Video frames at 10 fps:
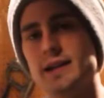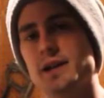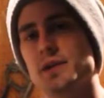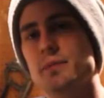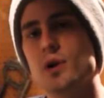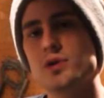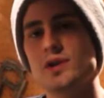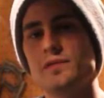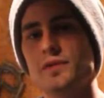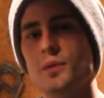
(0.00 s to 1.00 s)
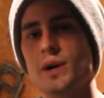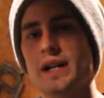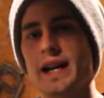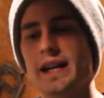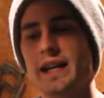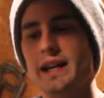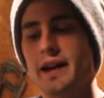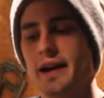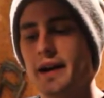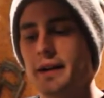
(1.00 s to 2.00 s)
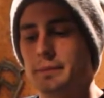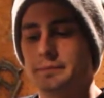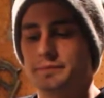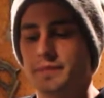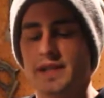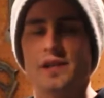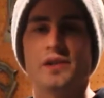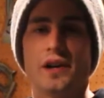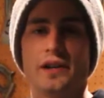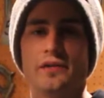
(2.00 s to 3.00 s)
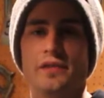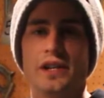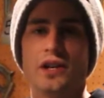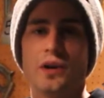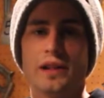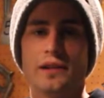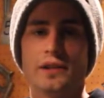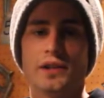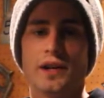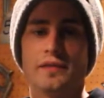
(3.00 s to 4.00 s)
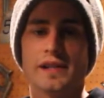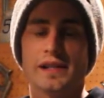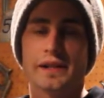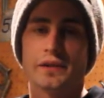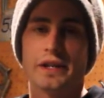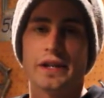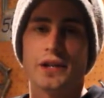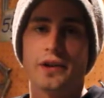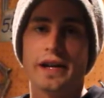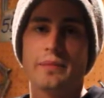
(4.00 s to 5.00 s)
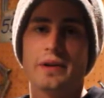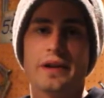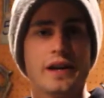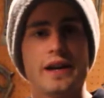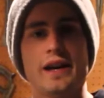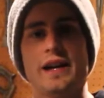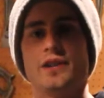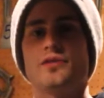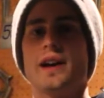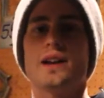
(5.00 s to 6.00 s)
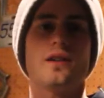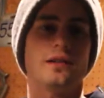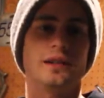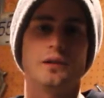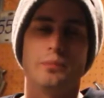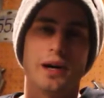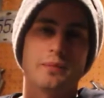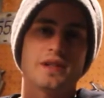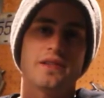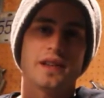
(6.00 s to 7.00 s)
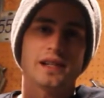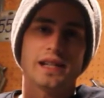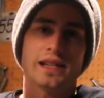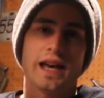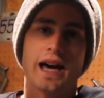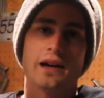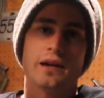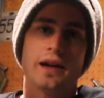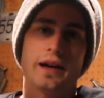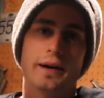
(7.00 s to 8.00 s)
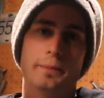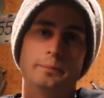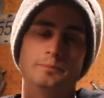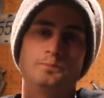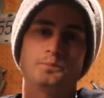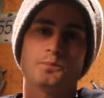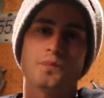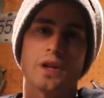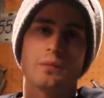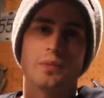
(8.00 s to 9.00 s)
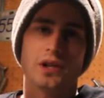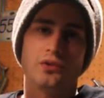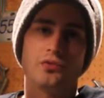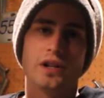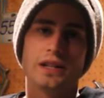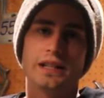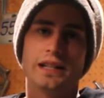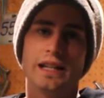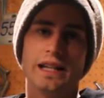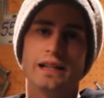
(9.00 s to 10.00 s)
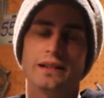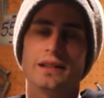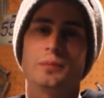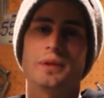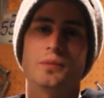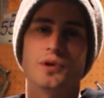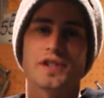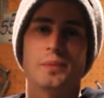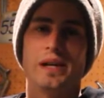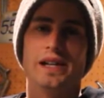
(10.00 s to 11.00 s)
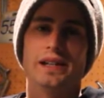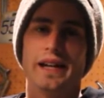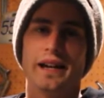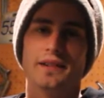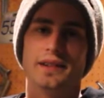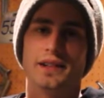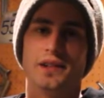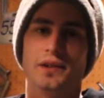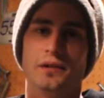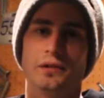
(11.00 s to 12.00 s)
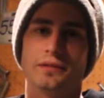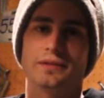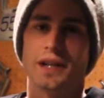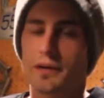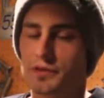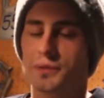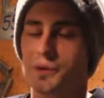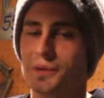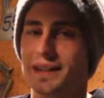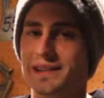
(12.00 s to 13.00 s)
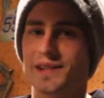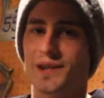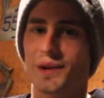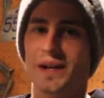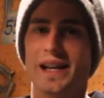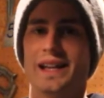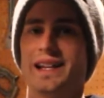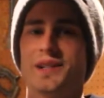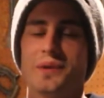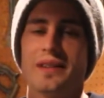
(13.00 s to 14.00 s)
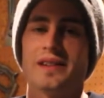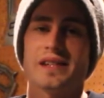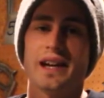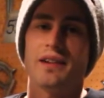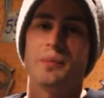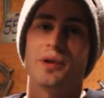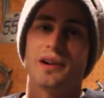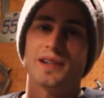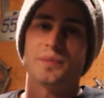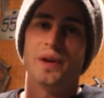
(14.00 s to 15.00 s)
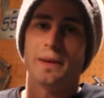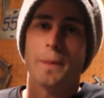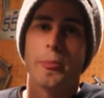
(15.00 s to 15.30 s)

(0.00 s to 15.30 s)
now the motion for 180, as you saw in the video, I learned it off this little kicker ramp. I had tried it on little bumps and things like that, but you really need a little bit more speed and air than you're comfortable with. So that's one of the scary parts. But